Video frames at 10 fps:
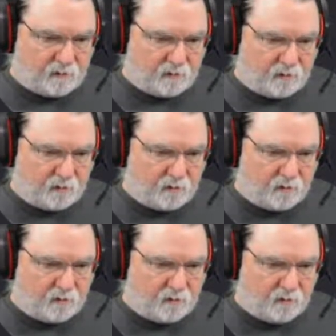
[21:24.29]
here
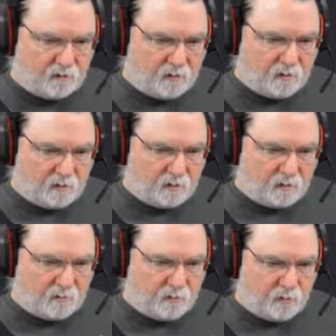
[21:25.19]

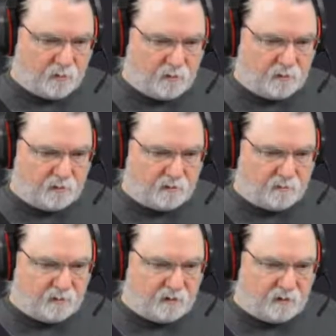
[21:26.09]
and we put it at the
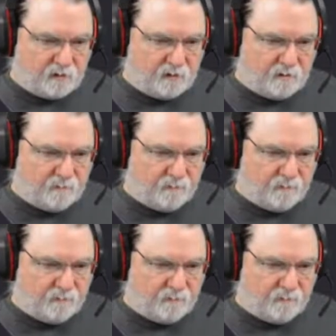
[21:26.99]
beginning?